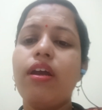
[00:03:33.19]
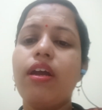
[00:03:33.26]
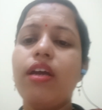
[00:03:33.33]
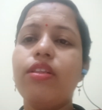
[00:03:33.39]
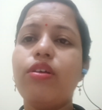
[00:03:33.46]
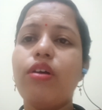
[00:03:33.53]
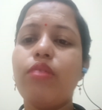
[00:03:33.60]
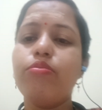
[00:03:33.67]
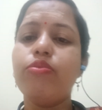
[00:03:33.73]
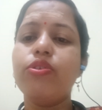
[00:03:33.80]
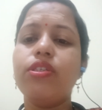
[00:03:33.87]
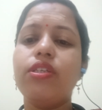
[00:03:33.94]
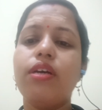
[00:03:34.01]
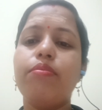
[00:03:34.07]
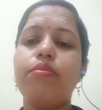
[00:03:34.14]
a
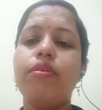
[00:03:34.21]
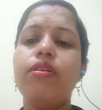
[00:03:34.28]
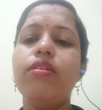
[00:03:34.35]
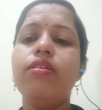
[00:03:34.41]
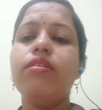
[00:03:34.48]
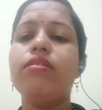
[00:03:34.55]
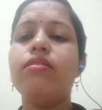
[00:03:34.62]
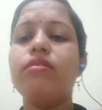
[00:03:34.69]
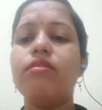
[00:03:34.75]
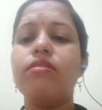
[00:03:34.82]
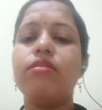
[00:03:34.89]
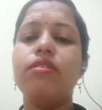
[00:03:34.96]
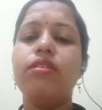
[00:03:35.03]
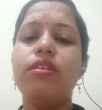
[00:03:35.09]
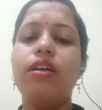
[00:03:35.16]
thermostable
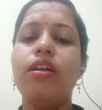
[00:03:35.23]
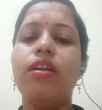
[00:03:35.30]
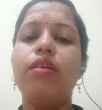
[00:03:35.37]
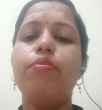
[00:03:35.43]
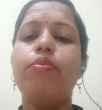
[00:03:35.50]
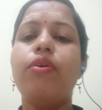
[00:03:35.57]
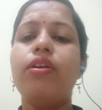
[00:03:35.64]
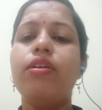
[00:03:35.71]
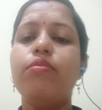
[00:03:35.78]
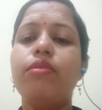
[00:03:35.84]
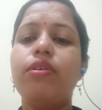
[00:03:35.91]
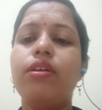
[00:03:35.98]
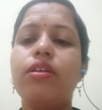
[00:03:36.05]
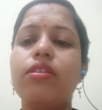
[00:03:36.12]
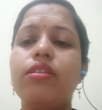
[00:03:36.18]
DNA
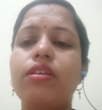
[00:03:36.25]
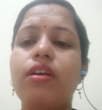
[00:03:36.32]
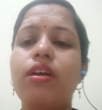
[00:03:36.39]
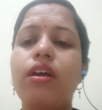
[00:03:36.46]
polymerase